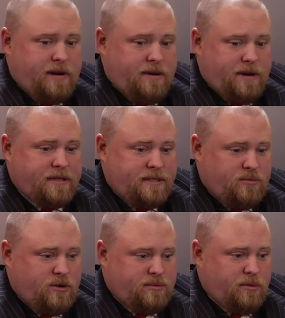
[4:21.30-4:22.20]
we had some
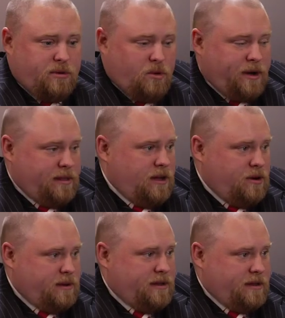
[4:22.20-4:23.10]
groups that were quite
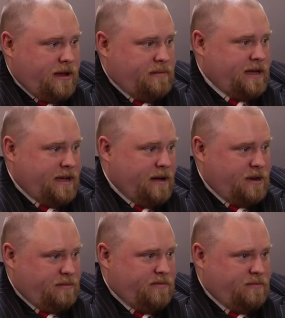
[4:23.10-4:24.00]
low, and I'd make how
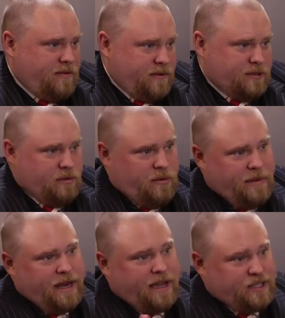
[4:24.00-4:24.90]
many referrals that were
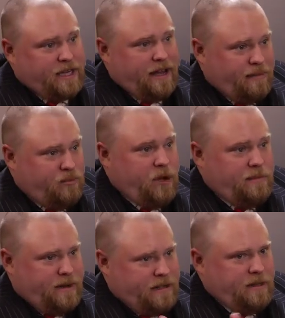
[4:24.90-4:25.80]
made, actually got an
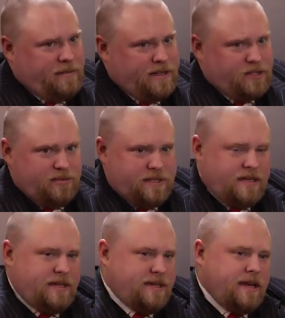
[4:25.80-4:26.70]
appointment, and the patient was
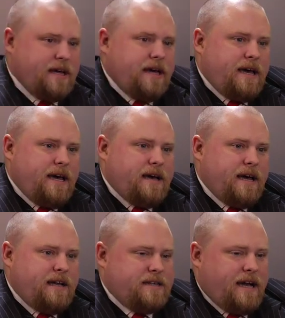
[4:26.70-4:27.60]
seen,
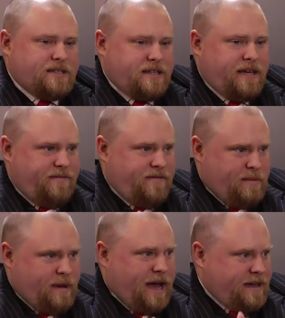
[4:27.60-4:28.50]
and to actually get
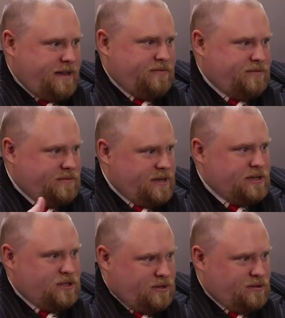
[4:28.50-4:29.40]
feedback
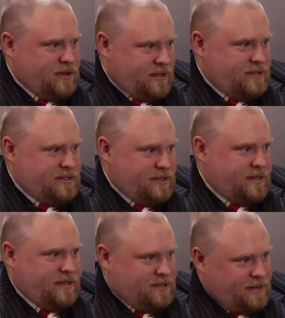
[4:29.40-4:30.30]
to the clinician
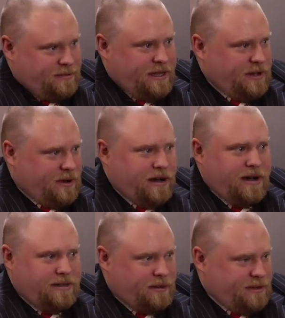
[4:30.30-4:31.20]
that there's something going
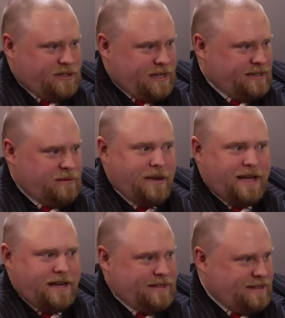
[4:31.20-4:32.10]
on, the person hasn't
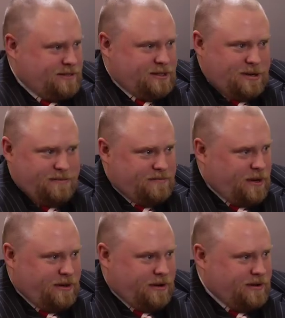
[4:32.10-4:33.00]
made it, there's some
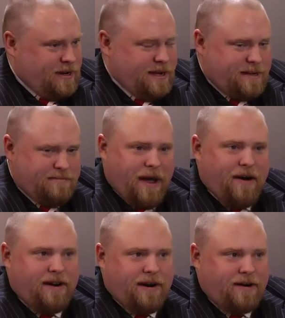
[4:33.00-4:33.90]
other
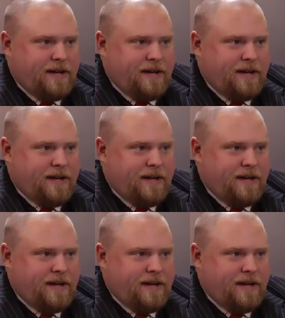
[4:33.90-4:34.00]
barrier,